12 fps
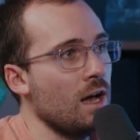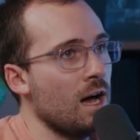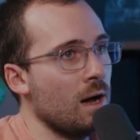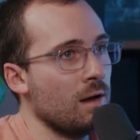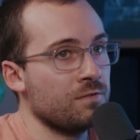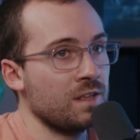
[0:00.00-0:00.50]

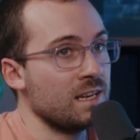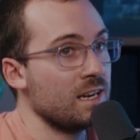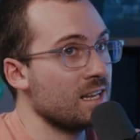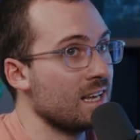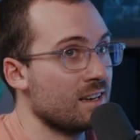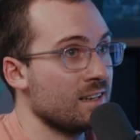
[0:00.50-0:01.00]
if they
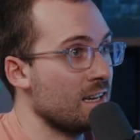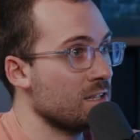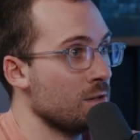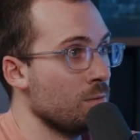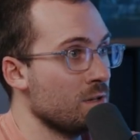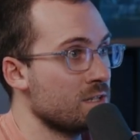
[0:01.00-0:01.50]
need to get
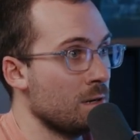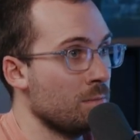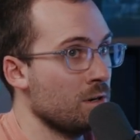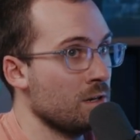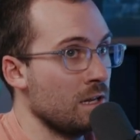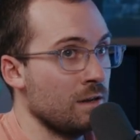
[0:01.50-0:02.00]
connected with
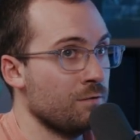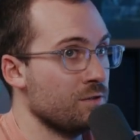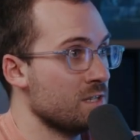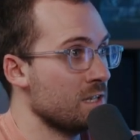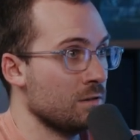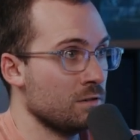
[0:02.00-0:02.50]
someone in
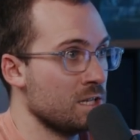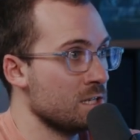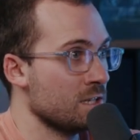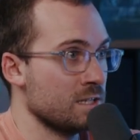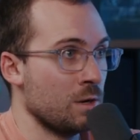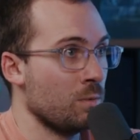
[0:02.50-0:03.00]

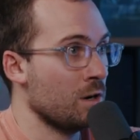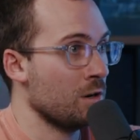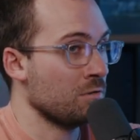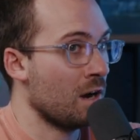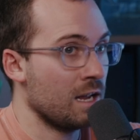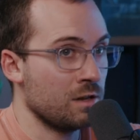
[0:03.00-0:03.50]
facilities because they want
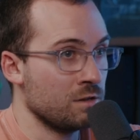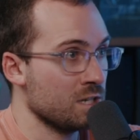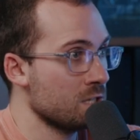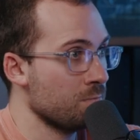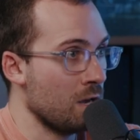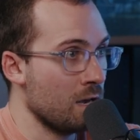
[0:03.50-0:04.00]
to rent your
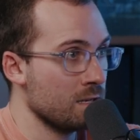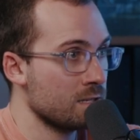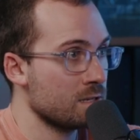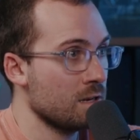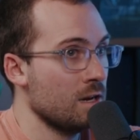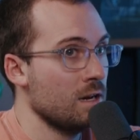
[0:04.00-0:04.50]

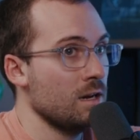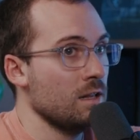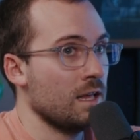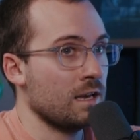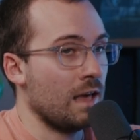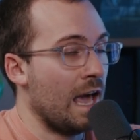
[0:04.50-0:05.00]
space,
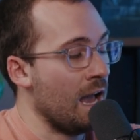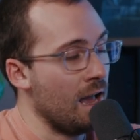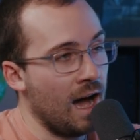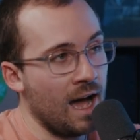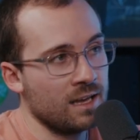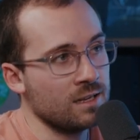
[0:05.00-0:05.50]
like
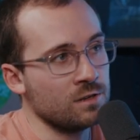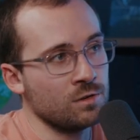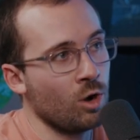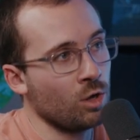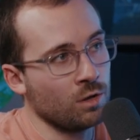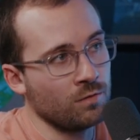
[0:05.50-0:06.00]
AI can
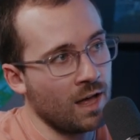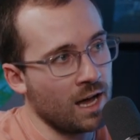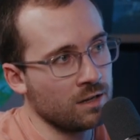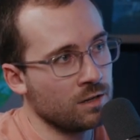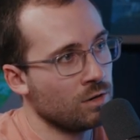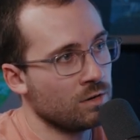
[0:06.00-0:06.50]
do all of
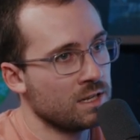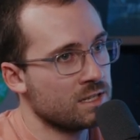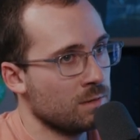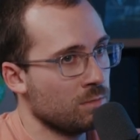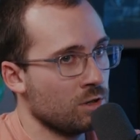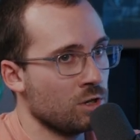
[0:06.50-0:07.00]
that. You don't need
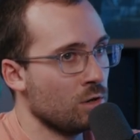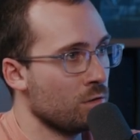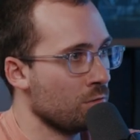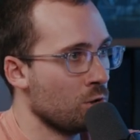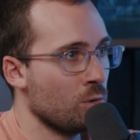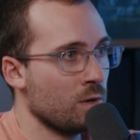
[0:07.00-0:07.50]
someone to go
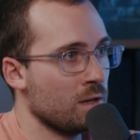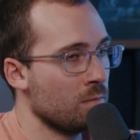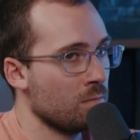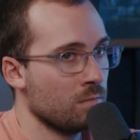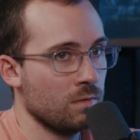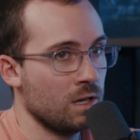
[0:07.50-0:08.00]
through
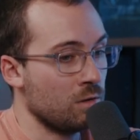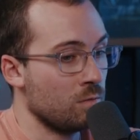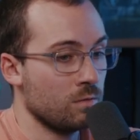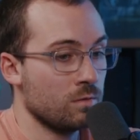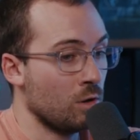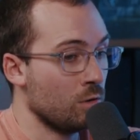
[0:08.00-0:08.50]
and
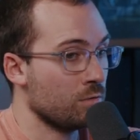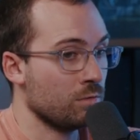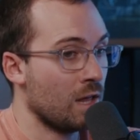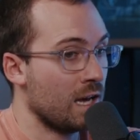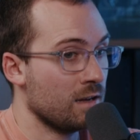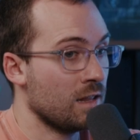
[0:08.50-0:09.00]
go
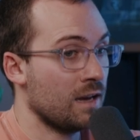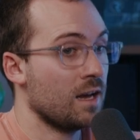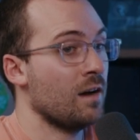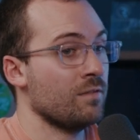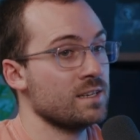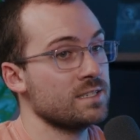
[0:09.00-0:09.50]
through that
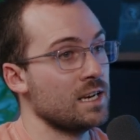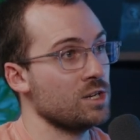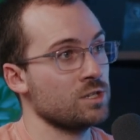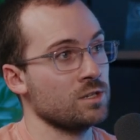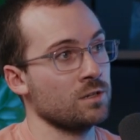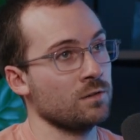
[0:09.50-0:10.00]

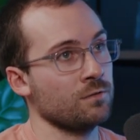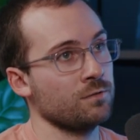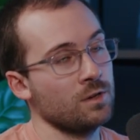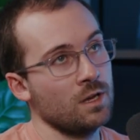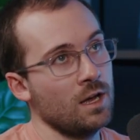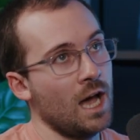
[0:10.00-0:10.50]
conversation
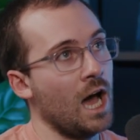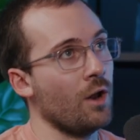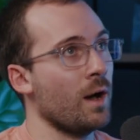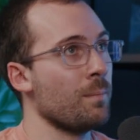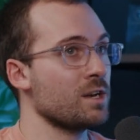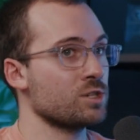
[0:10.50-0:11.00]
of how
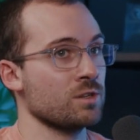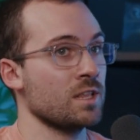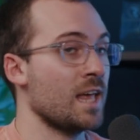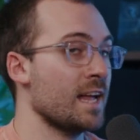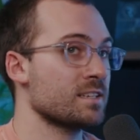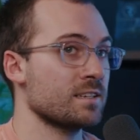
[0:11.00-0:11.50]
do I make sure
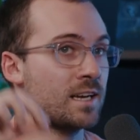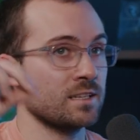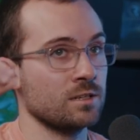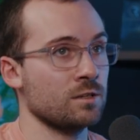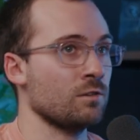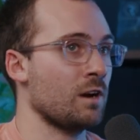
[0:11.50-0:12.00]
that that's
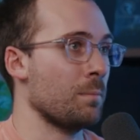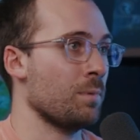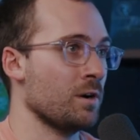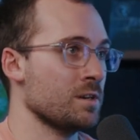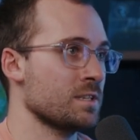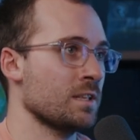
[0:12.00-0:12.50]
connected to the right
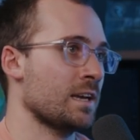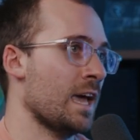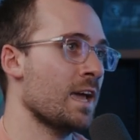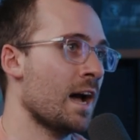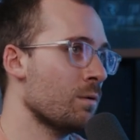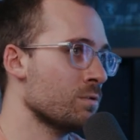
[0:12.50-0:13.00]
person. Like
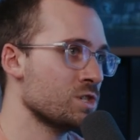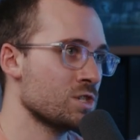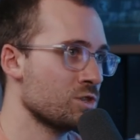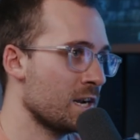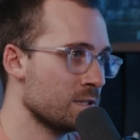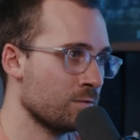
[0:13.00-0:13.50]
AI will
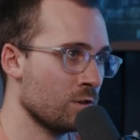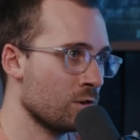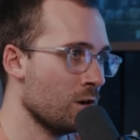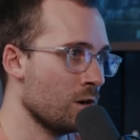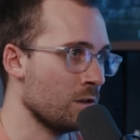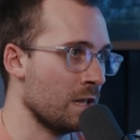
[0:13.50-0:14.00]
just transfer the
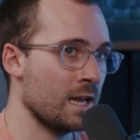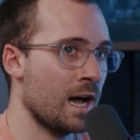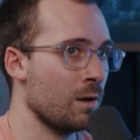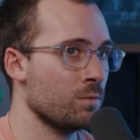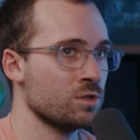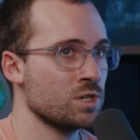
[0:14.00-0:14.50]
call.
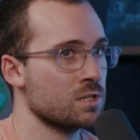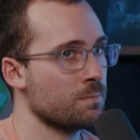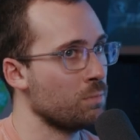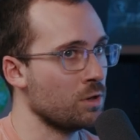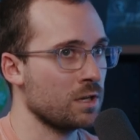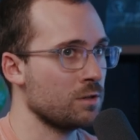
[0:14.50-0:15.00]
AI will
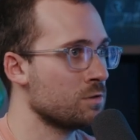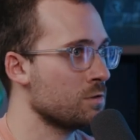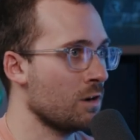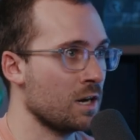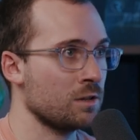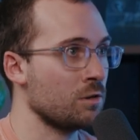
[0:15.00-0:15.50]
just book it
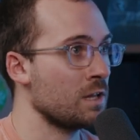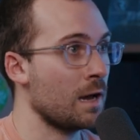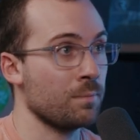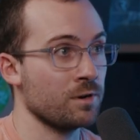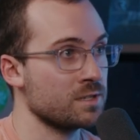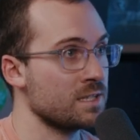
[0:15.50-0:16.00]
directly on
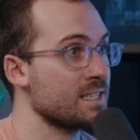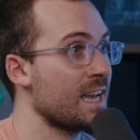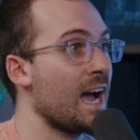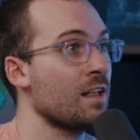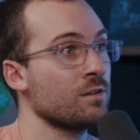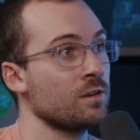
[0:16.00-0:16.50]
that person's
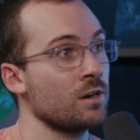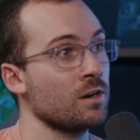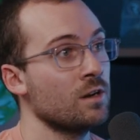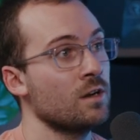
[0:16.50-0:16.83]
calendar.